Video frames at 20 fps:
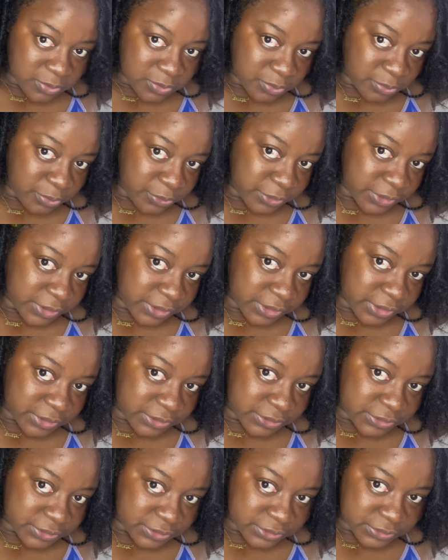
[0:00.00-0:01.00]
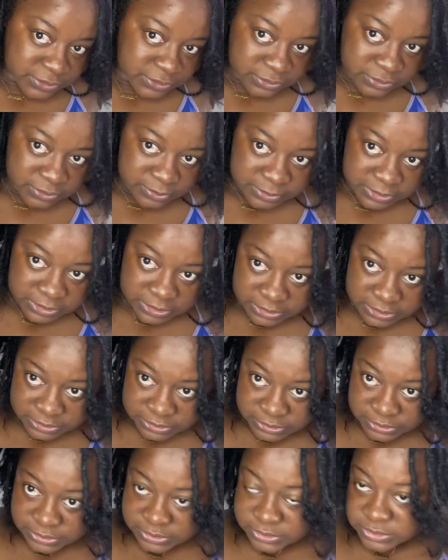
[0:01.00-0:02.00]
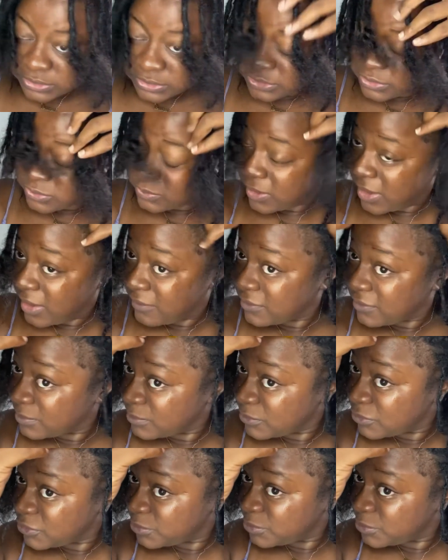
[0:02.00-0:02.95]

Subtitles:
breakage. On my edges. This is where I have the most